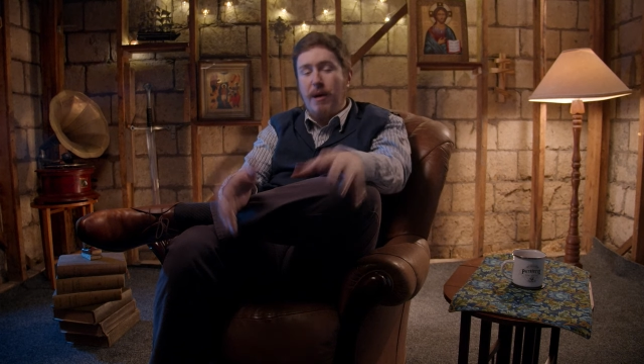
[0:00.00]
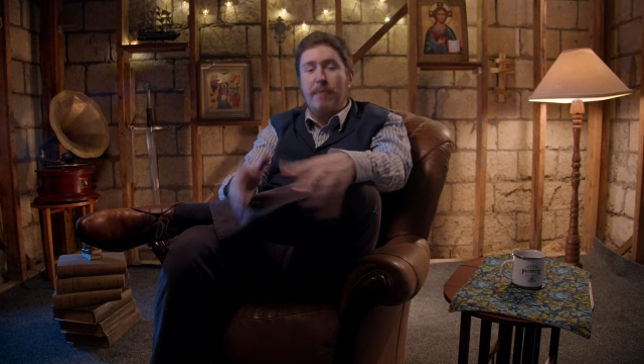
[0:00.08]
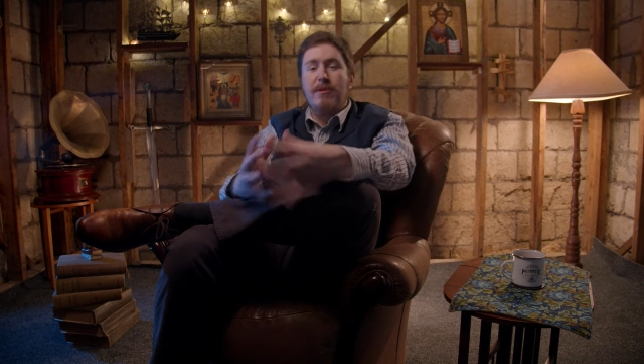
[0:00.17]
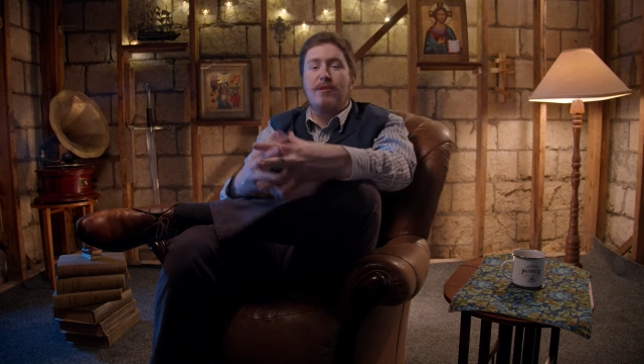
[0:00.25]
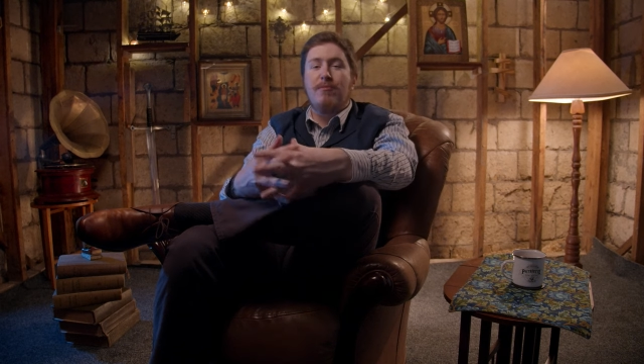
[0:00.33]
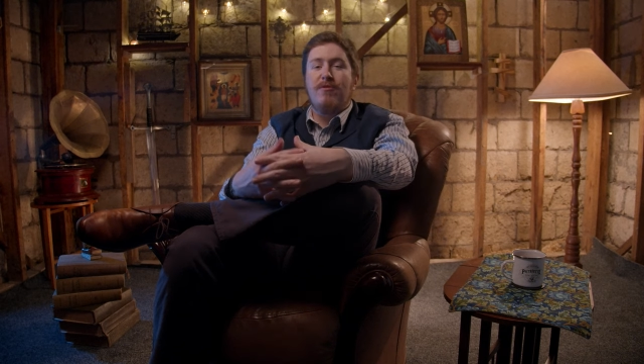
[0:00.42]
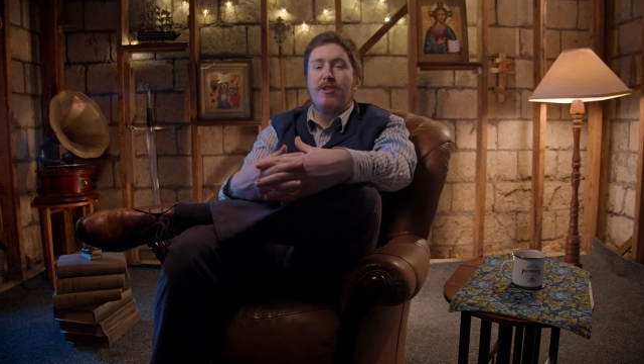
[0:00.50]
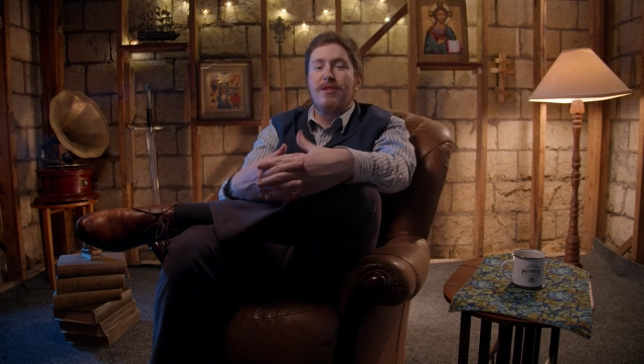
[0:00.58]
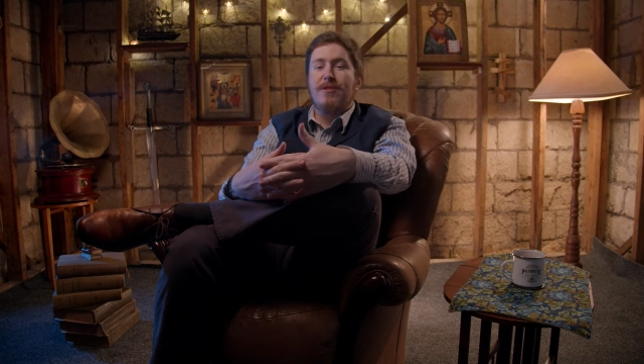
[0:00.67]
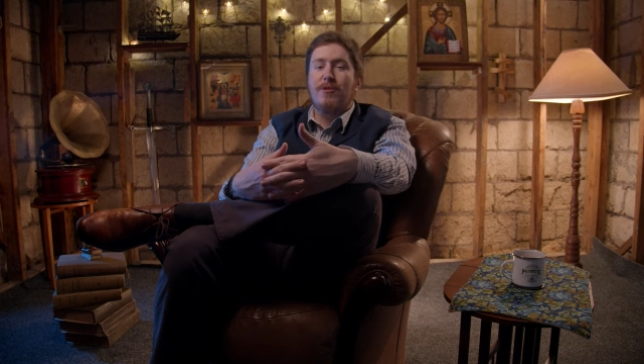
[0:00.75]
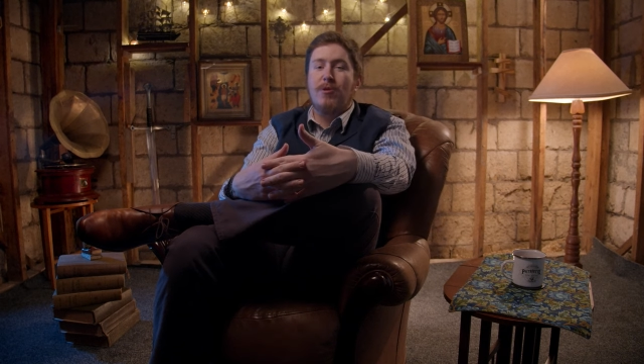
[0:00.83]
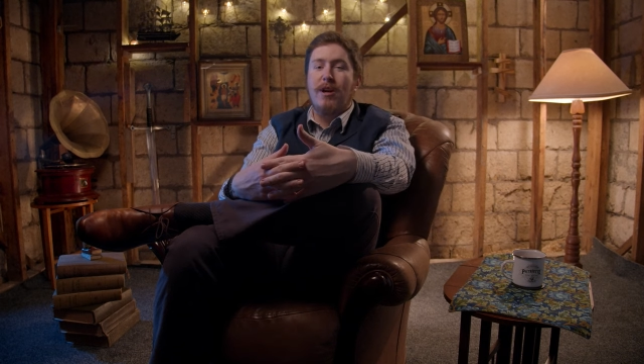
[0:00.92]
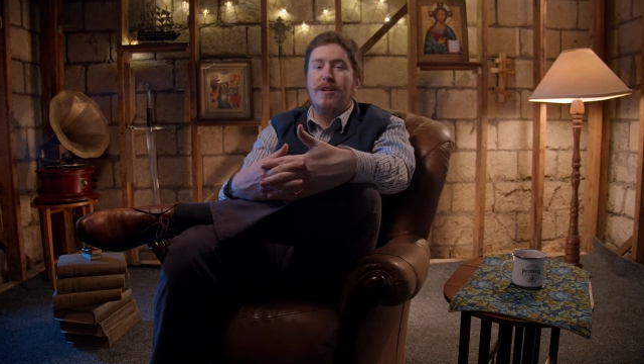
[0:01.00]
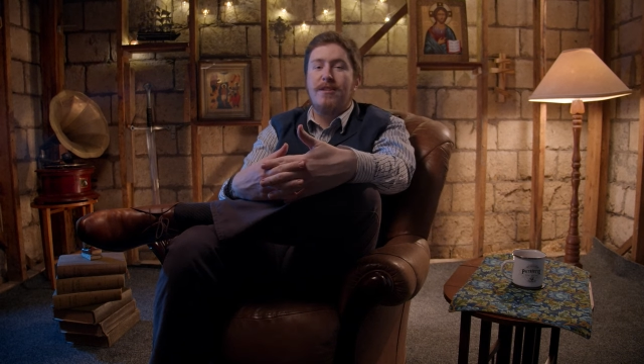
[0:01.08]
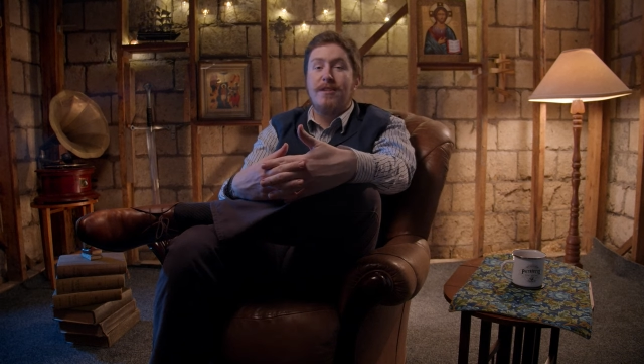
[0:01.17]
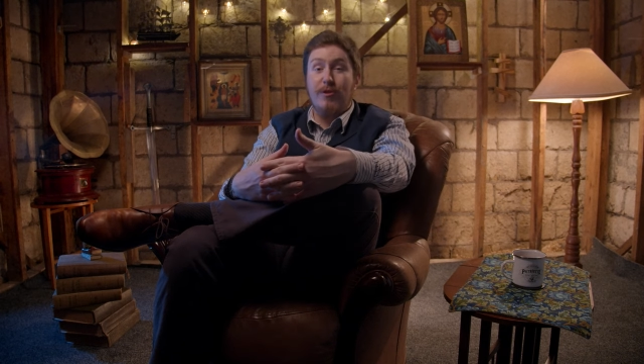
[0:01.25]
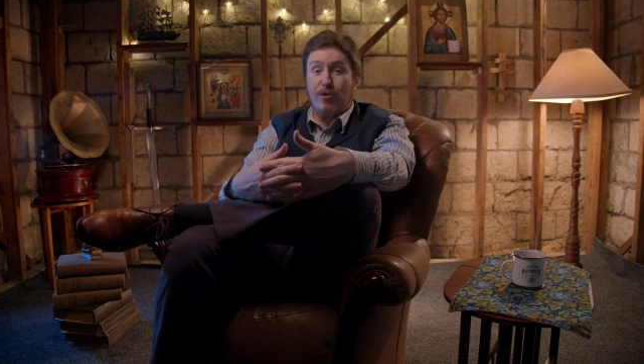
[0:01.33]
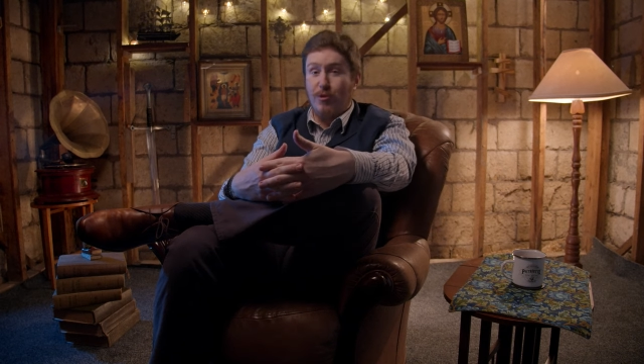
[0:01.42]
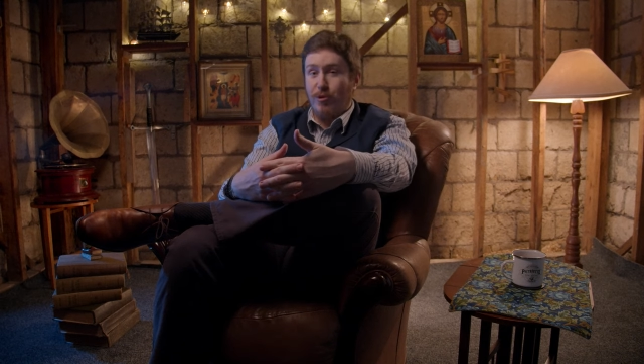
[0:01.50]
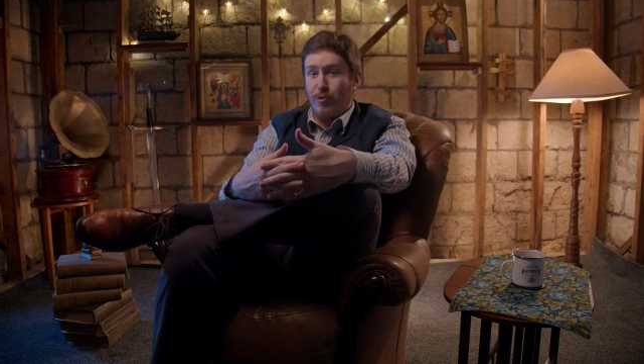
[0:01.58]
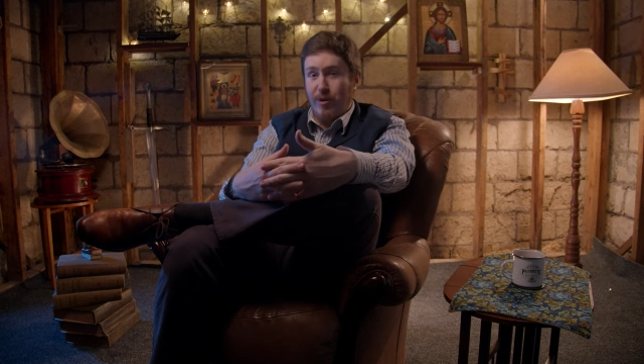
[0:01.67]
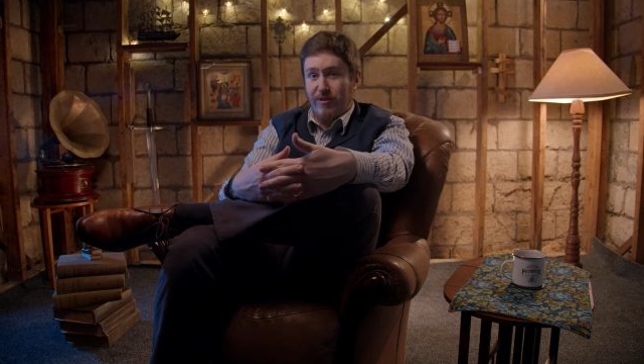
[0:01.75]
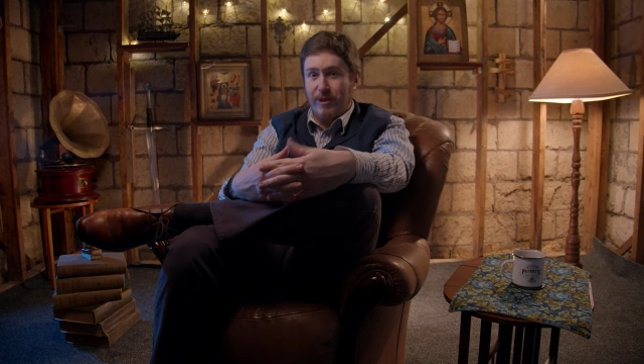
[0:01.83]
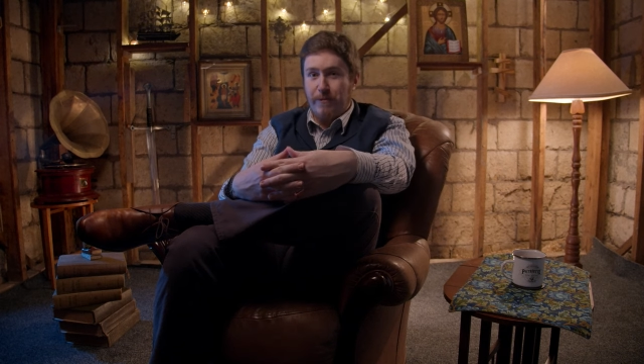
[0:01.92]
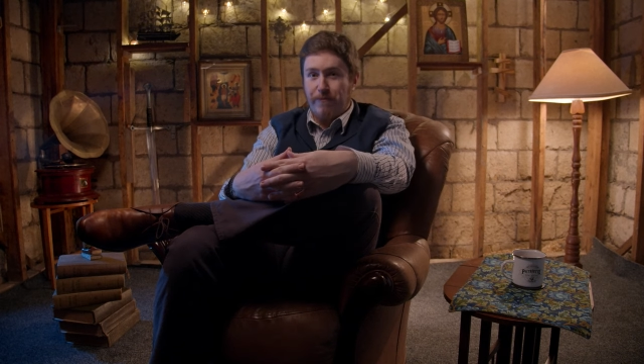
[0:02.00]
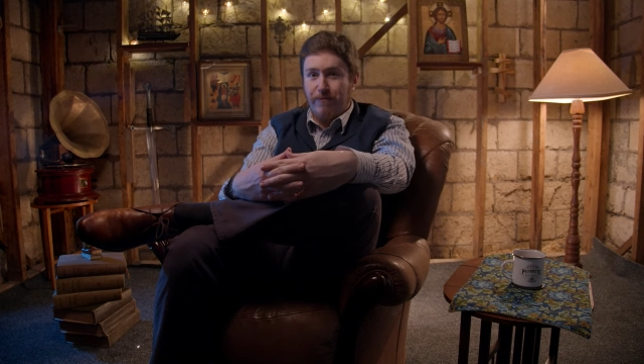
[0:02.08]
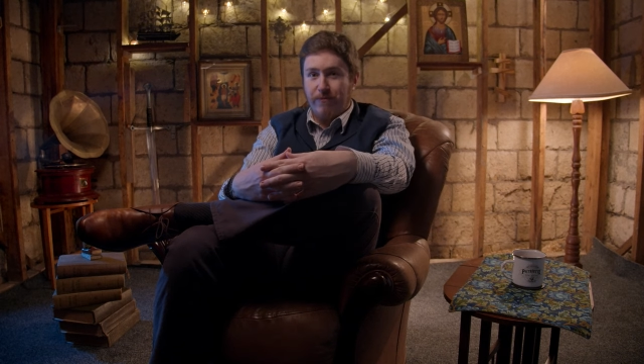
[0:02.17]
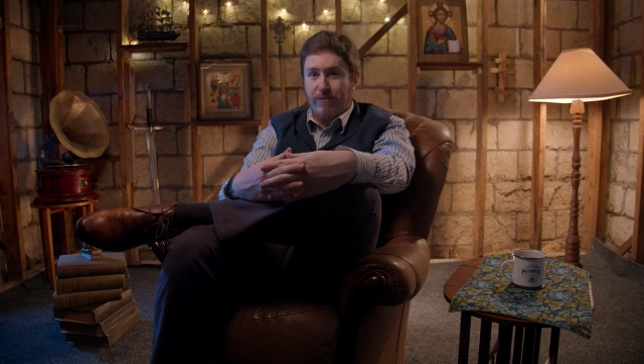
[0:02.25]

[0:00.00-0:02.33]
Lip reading: baptism of Jesus Christ in the Jordan River.